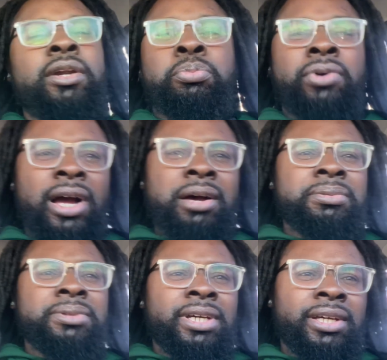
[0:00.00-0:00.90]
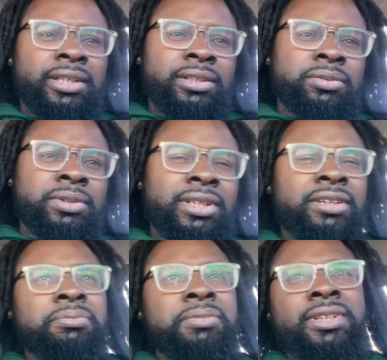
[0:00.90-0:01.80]
a problem like with
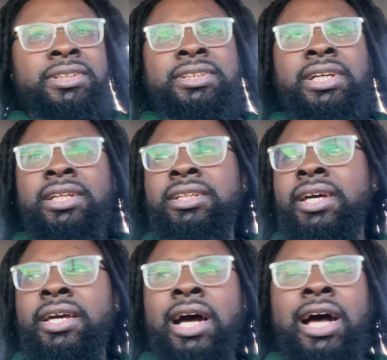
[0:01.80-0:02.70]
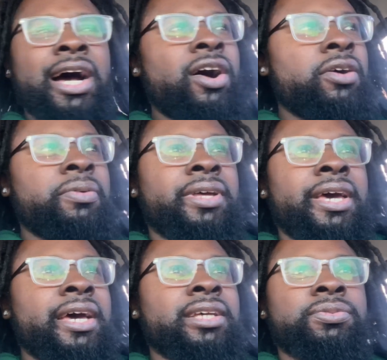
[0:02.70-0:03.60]
giving me the jelly like i already
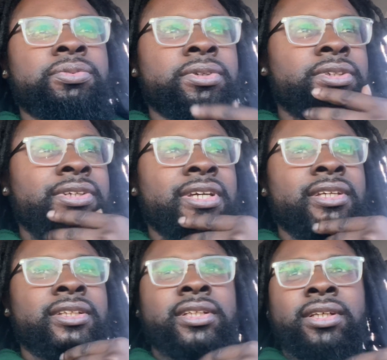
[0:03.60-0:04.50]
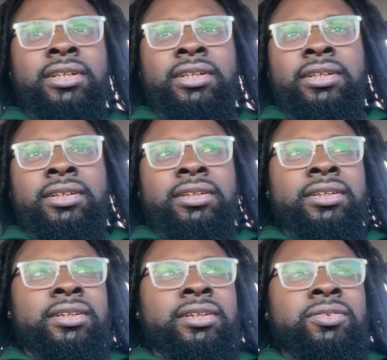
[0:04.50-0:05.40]
asked for it. you can't
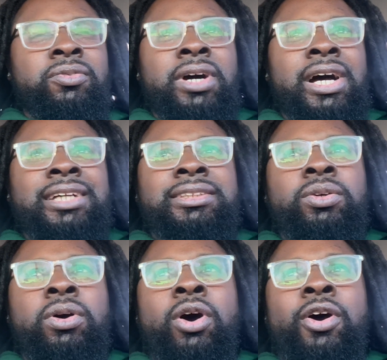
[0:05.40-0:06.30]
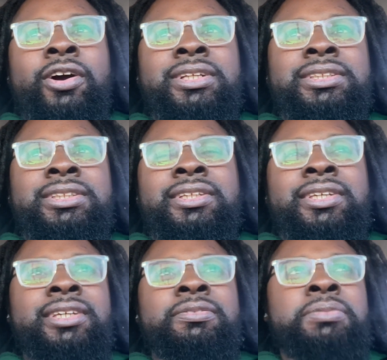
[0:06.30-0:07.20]
why it's so hard to
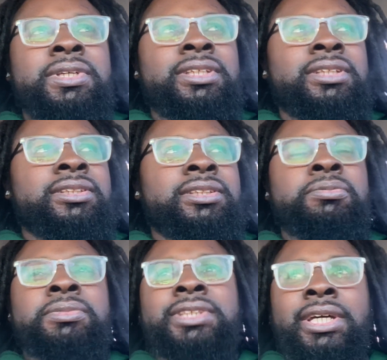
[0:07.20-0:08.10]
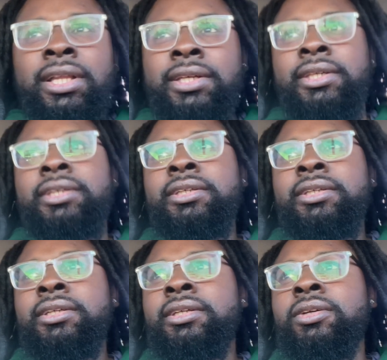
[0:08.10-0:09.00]
give me some jelly
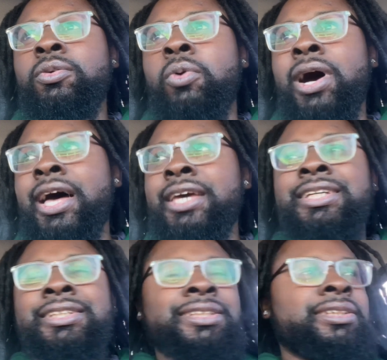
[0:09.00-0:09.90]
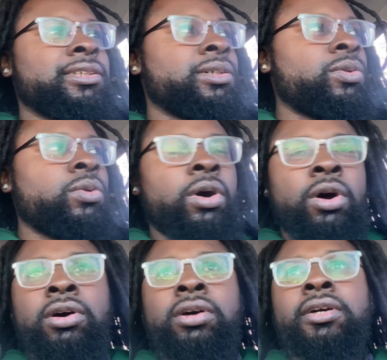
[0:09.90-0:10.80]
why is it so
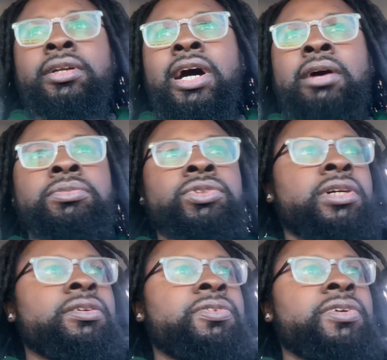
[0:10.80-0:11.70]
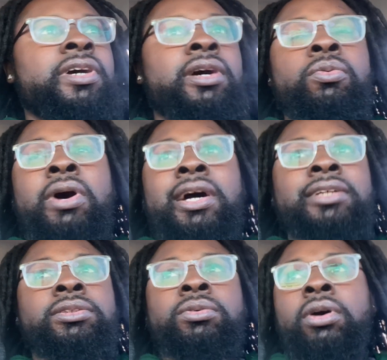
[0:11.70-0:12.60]
hard? I'm trying to figure out why
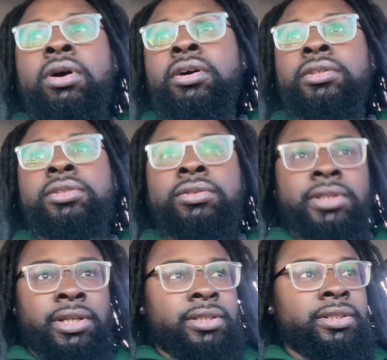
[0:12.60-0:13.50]
it's so hard to do that.